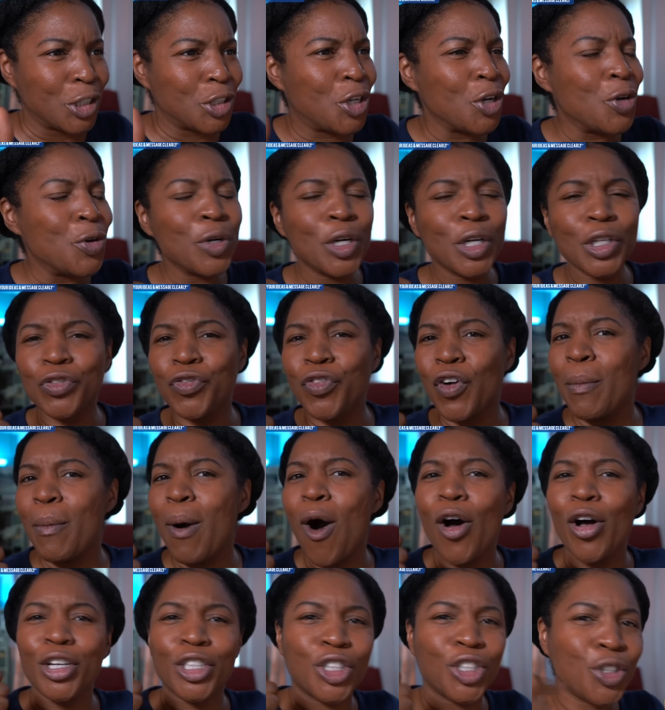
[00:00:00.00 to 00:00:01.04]
tutors from
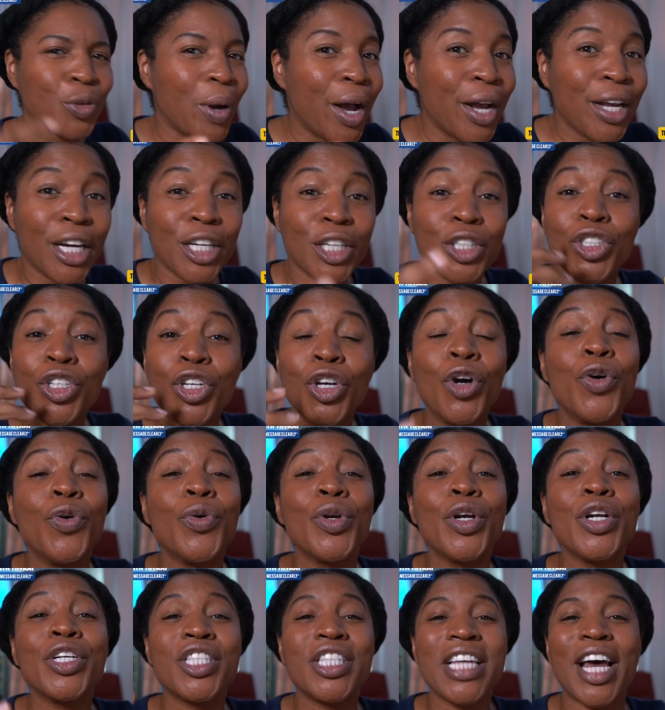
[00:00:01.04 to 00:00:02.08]
Australia,
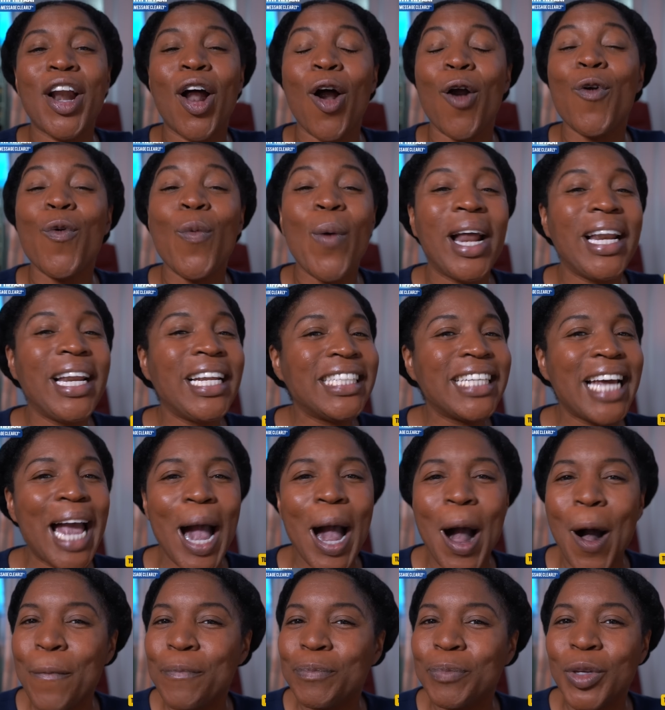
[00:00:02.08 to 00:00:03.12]
tutors that are ready to
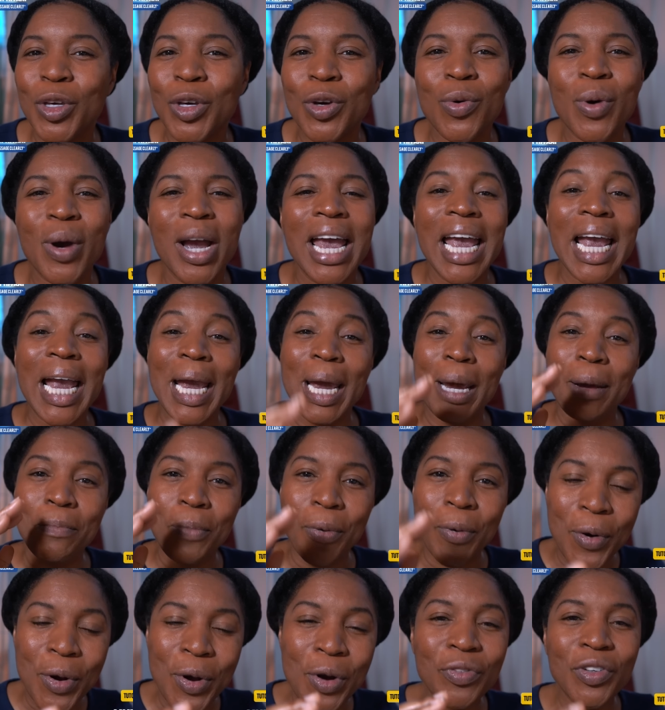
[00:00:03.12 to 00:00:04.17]
help you
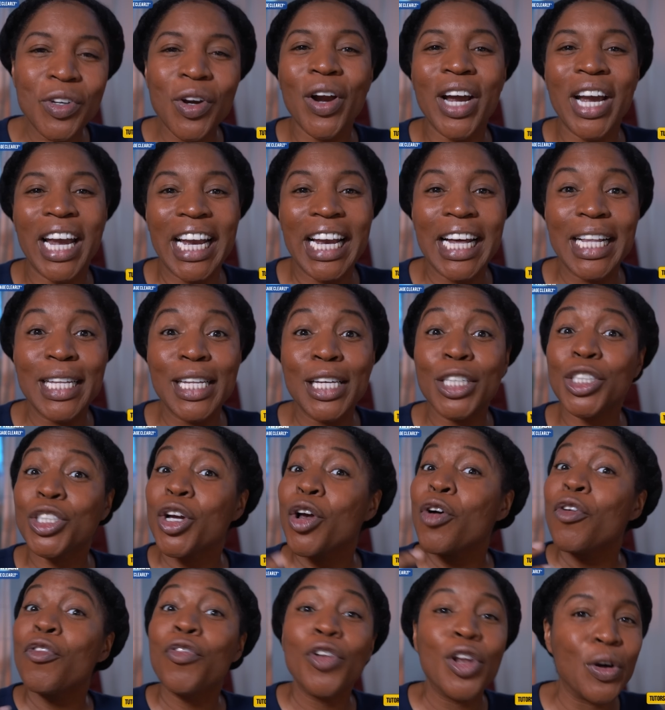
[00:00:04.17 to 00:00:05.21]
improve your English
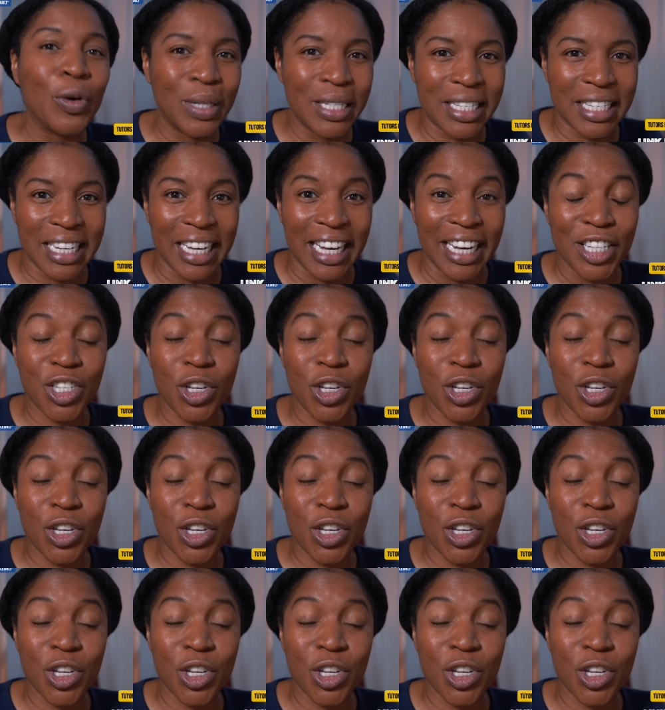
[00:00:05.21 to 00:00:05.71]
fluency.